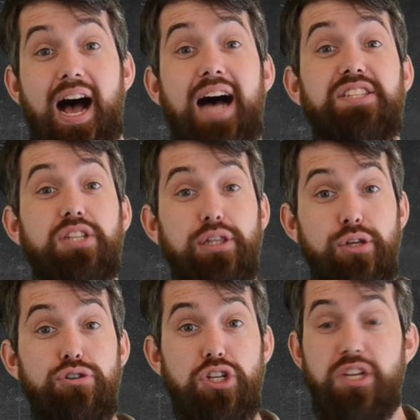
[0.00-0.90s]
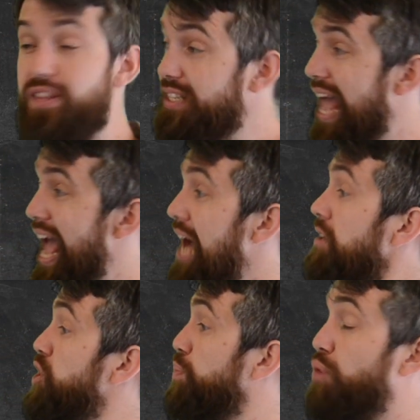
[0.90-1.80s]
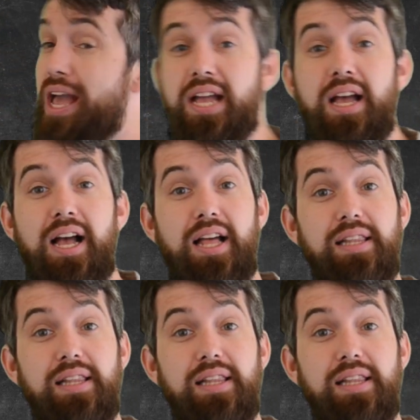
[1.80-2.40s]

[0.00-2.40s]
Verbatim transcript: a solution to this algebraic